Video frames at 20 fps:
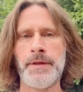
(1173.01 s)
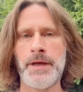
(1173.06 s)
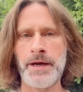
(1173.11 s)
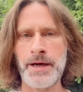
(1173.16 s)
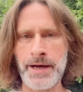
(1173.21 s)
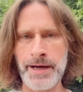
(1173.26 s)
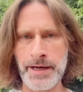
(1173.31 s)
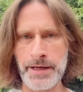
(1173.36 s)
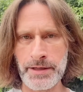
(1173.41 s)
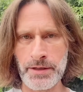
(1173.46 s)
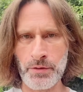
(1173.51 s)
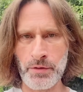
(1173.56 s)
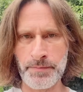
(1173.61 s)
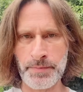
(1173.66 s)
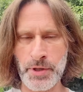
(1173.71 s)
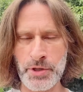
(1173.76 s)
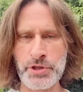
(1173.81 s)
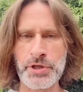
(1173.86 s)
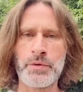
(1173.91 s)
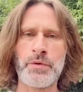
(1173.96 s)
Are you
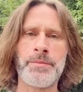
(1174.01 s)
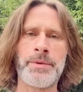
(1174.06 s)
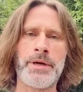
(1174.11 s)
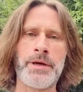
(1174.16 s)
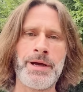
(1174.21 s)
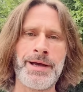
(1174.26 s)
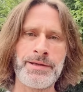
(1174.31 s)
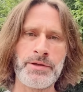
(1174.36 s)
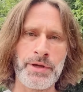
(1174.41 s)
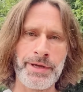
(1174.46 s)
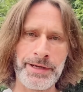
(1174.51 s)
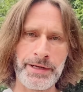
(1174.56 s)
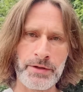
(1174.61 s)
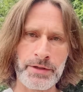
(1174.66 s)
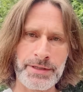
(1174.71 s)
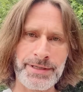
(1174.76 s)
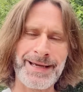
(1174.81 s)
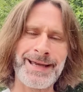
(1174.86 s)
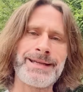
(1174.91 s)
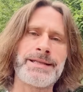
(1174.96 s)
approaching women? Are you getting
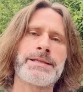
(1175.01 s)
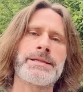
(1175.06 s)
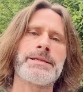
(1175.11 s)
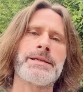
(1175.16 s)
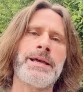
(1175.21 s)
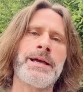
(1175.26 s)
on dates?